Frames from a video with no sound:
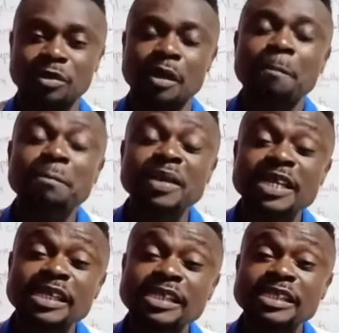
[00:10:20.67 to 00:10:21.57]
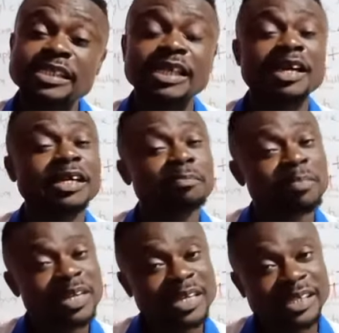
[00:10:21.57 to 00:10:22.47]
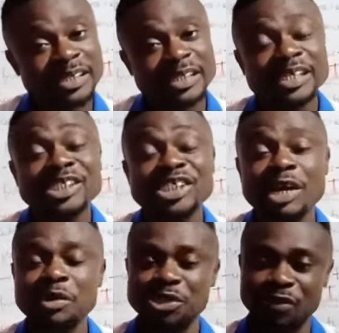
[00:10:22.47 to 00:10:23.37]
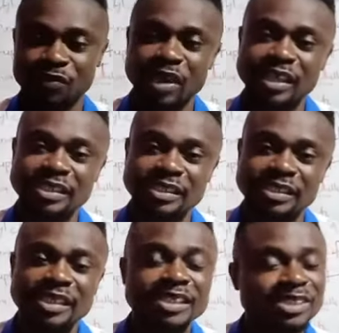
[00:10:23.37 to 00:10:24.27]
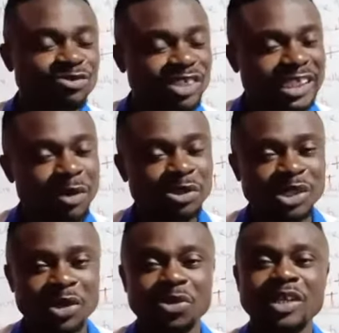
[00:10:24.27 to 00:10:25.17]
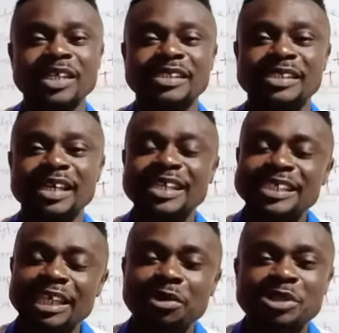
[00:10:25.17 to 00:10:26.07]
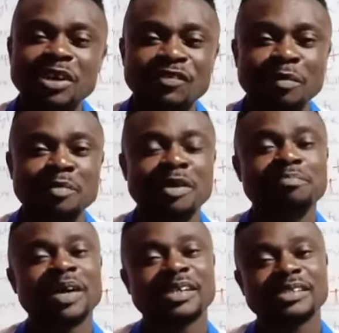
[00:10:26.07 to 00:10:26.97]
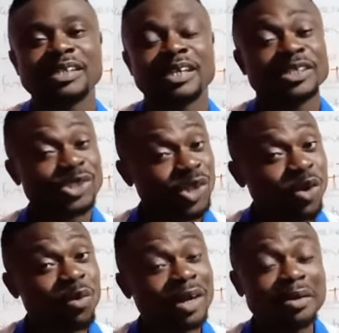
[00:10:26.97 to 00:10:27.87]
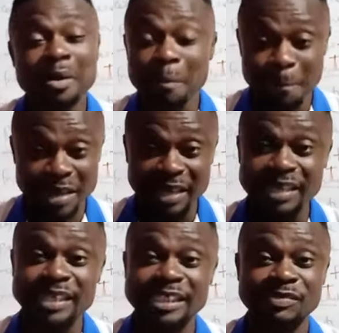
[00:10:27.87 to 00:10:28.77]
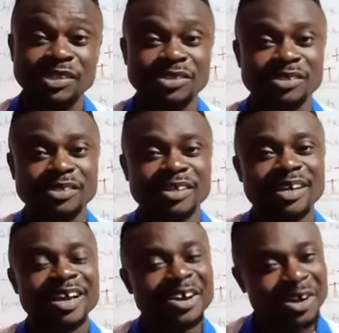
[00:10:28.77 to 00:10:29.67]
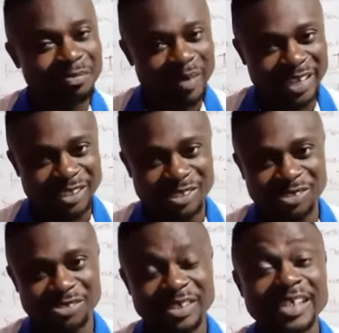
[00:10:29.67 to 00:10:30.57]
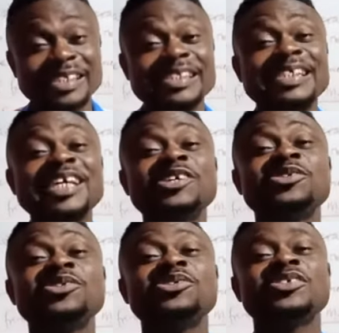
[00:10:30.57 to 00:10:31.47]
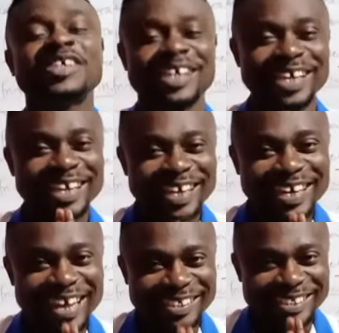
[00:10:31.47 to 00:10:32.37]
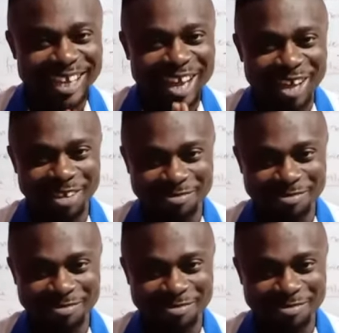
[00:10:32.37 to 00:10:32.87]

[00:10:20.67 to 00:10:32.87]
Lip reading: Please share with your friends, share with your colleagues, share with your family members. Someone may need this video. God bless you. See you next time.